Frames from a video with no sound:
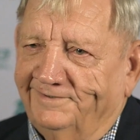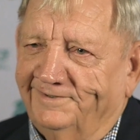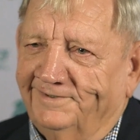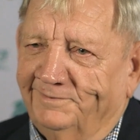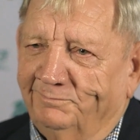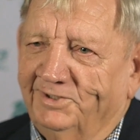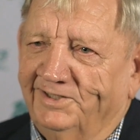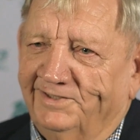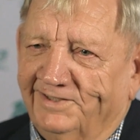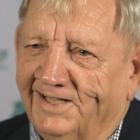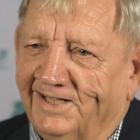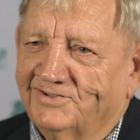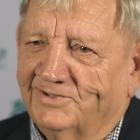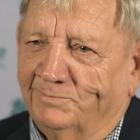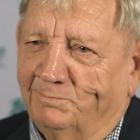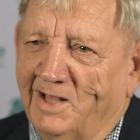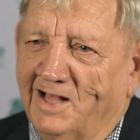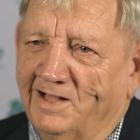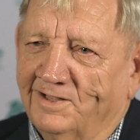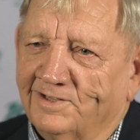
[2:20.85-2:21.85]
That's a
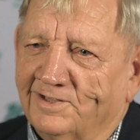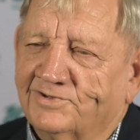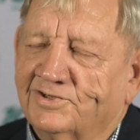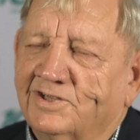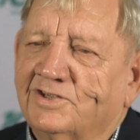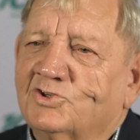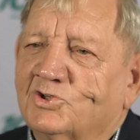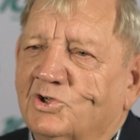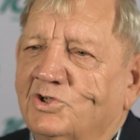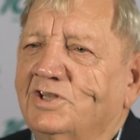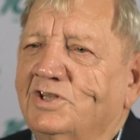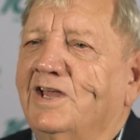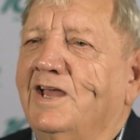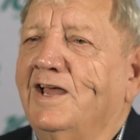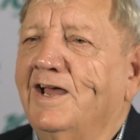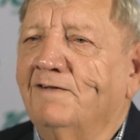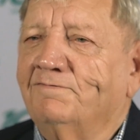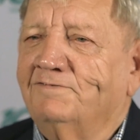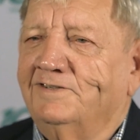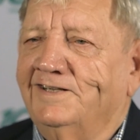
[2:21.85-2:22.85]
policy. So you
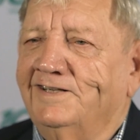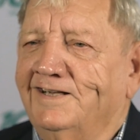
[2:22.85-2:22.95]
have to